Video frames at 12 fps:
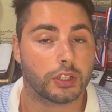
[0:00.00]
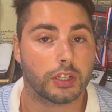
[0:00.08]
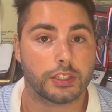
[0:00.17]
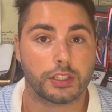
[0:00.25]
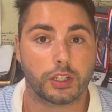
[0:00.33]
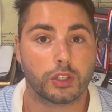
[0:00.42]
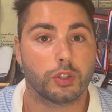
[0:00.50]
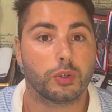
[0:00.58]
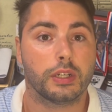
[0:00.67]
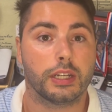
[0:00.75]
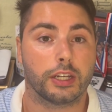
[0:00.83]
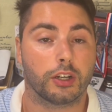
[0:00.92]
It's
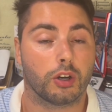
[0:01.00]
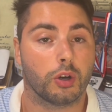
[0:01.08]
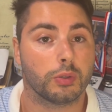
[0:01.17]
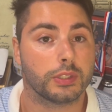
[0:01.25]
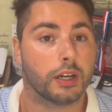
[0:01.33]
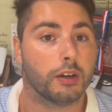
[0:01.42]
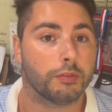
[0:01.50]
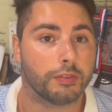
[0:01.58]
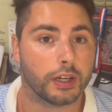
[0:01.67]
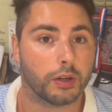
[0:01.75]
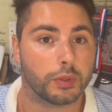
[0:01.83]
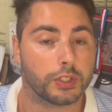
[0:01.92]
included in your hotel
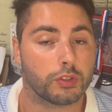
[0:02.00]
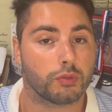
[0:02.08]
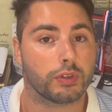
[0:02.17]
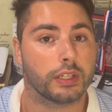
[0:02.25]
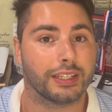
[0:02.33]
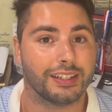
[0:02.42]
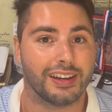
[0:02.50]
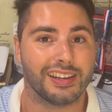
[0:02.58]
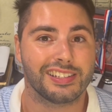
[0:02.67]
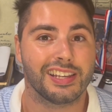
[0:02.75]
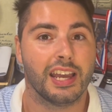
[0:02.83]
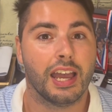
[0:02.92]
fare, which is really
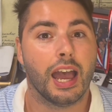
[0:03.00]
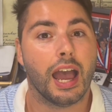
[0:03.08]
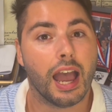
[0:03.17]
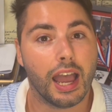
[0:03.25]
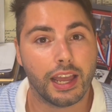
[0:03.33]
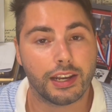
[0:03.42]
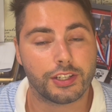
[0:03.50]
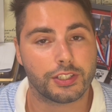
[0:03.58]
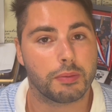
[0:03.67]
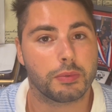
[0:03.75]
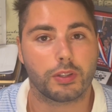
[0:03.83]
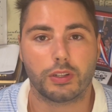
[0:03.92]
nice. And
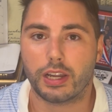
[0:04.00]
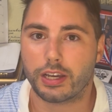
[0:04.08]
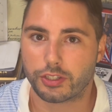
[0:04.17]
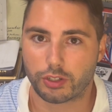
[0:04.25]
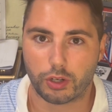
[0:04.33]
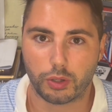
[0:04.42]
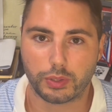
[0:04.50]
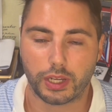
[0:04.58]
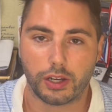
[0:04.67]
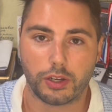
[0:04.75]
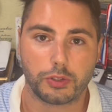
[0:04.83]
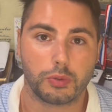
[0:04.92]
some of the nicer
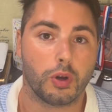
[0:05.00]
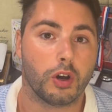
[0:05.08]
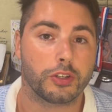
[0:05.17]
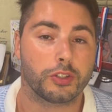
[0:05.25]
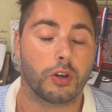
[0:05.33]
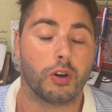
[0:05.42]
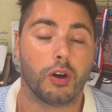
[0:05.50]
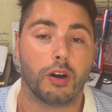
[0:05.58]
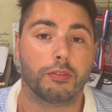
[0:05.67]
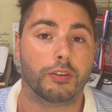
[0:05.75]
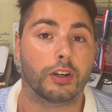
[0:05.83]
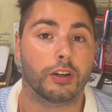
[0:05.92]
hotels will also
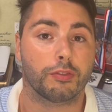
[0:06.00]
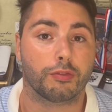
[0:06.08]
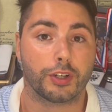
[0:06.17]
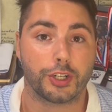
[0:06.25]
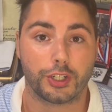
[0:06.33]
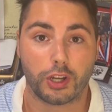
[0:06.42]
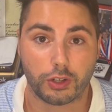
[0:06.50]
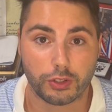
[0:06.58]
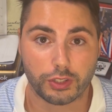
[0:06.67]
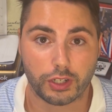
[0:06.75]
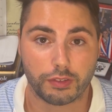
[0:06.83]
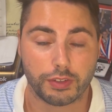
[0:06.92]
offer a free shuttle
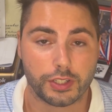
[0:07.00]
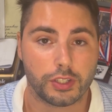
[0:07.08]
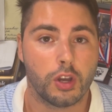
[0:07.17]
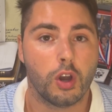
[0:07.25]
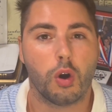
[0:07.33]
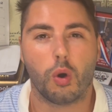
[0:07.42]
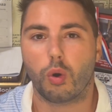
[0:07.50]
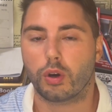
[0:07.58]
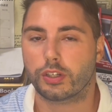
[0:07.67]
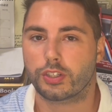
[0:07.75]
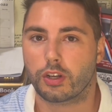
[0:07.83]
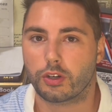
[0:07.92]
service or a
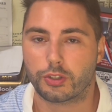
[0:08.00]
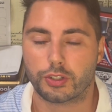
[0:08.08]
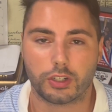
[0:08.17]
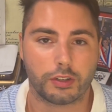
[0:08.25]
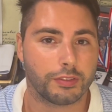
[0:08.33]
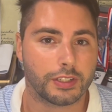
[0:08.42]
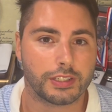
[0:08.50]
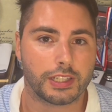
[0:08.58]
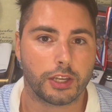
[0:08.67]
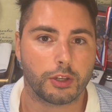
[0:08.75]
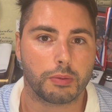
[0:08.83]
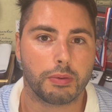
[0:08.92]
shuttle service that
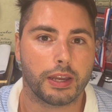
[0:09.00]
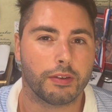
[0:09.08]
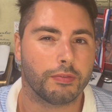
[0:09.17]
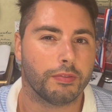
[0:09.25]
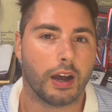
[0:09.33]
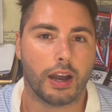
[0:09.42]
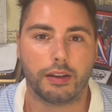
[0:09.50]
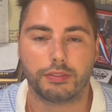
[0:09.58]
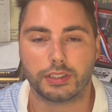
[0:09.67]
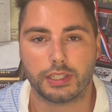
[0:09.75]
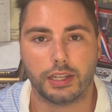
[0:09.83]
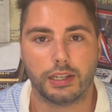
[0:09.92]
you can pay $5 to
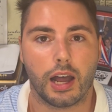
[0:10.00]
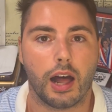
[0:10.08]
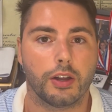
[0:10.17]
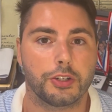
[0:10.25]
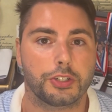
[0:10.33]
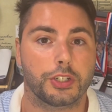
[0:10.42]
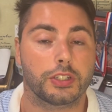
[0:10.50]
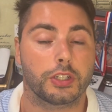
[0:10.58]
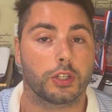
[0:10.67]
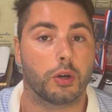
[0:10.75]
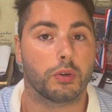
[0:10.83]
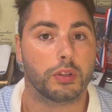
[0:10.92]
$10 just to
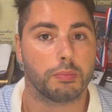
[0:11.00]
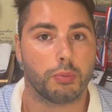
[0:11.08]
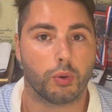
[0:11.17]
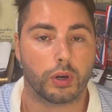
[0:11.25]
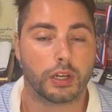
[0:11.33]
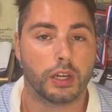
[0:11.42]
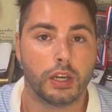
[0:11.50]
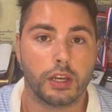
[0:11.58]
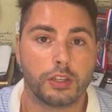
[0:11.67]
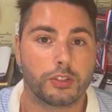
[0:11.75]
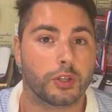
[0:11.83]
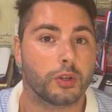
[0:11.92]
go to the port.
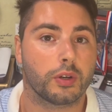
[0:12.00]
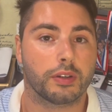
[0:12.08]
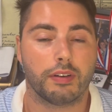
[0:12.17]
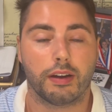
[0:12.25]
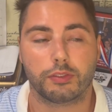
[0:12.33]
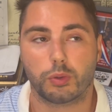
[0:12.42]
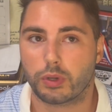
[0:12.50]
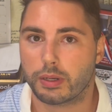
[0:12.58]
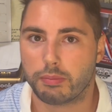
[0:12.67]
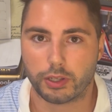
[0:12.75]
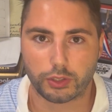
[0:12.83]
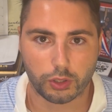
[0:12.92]
So you don't even have to worry
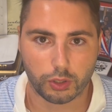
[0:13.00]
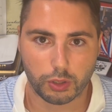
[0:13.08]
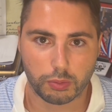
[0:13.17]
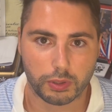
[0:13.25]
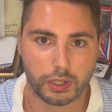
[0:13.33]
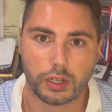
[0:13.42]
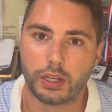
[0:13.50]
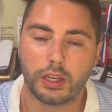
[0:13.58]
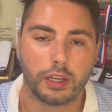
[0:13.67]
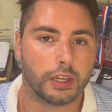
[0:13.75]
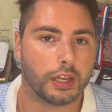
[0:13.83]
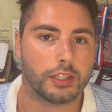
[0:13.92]
about the Uber.
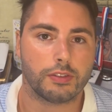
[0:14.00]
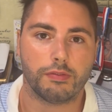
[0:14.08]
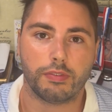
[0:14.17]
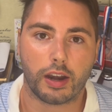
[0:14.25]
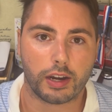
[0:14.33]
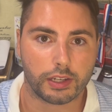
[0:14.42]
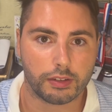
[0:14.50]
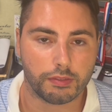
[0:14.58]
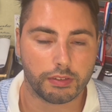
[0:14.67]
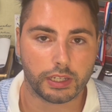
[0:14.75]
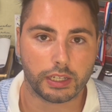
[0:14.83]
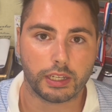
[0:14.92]
It's very
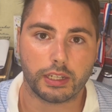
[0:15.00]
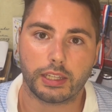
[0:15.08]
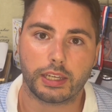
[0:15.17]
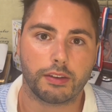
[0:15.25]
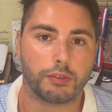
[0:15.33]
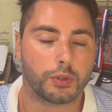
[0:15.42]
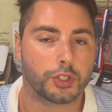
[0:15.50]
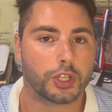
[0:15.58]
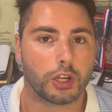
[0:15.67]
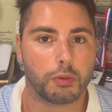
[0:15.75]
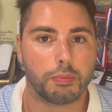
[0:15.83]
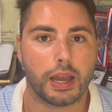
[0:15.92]
convenient. They give you a
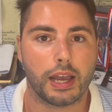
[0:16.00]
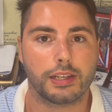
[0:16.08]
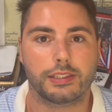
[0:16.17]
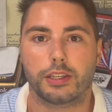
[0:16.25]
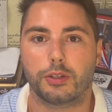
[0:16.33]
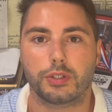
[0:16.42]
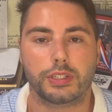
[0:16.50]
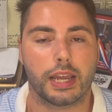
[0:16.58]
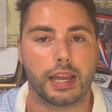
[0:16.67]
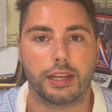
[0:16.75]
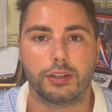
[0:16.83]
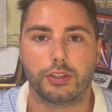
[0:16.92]
shuttle pass that you just
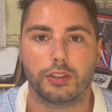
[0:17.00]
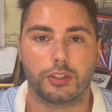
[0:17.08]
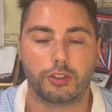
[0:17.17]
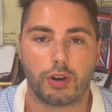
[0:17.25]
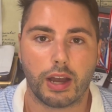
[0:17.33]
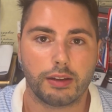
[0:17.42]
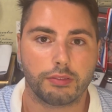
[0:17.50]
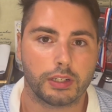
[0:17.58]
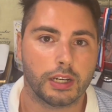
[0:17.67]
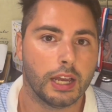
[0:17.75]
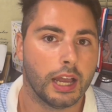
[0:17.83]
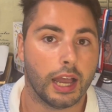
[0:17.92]
hand to the
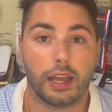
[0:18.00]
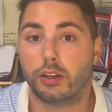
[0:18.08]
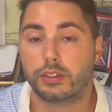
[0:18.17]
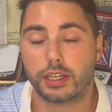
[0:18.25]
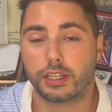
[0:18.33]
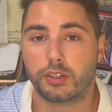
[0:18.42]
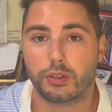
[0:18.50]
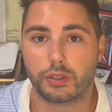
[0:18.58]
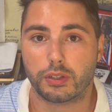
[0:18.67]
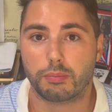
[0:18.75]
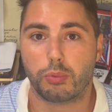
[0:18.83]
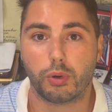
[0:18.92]
driver, and he'll take you to
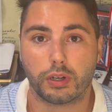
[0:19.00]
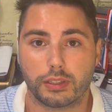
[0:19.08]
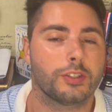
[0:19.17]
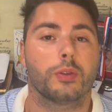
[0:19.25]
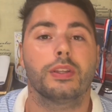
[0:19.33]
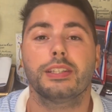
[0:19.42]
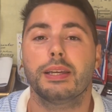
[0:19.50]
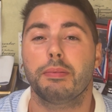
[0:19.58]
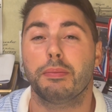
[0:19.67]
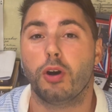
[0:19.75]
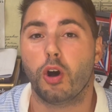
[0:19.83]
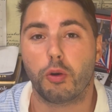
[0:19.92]
the port. So this tip
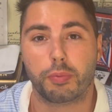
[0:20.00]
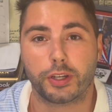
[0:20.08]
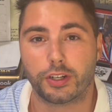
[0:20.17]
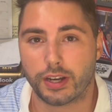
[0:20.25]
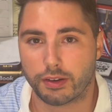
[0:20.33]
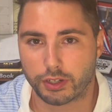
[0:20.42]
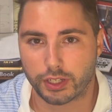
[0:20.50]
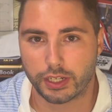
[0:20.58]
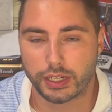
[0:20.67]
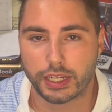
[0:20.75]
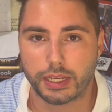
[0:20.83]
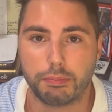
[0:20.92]
I'm hoping you're never gonna
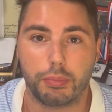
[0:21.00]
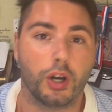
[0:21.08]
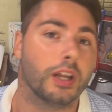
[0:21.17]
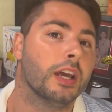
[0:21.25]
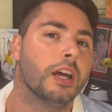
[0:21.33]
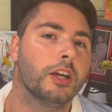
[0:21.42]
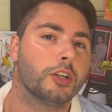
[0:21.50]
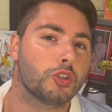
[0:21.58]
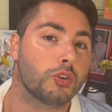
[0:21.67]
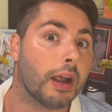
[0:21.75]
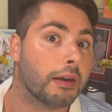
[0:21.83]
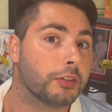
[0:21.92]
need, but
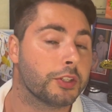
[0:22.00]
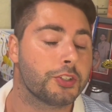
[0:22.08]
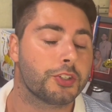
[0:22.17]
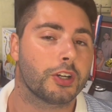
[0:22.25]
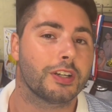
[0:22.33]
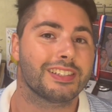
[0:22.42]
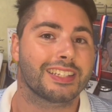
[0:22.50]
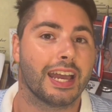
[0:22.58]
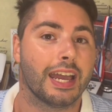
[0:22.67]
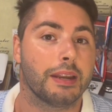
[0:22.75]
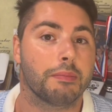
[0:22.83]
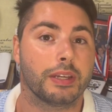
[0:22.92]
travel insurance
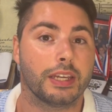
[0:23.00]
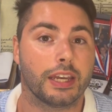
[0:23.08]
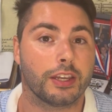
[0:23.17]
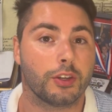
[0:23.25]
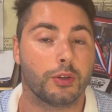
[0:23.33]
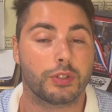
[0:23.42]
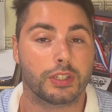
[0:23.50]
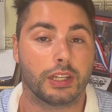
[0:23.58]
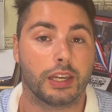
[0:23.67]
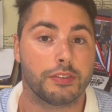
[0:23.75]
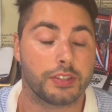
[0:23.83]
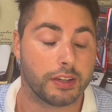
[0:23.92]
can be a huge
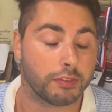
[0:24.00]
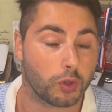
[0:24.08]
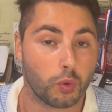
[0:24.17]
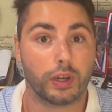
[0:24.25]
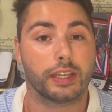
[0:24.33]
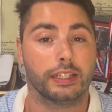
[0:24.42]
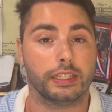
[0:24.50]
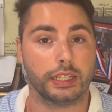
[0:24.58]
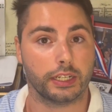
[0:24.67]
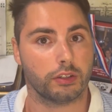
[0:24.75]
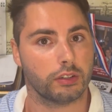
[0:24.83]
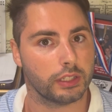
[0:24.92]
lifesaver, quite
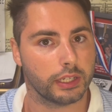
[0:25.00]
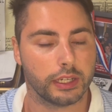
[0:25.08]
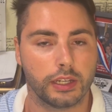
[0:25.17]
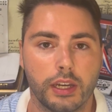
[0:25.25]
literally.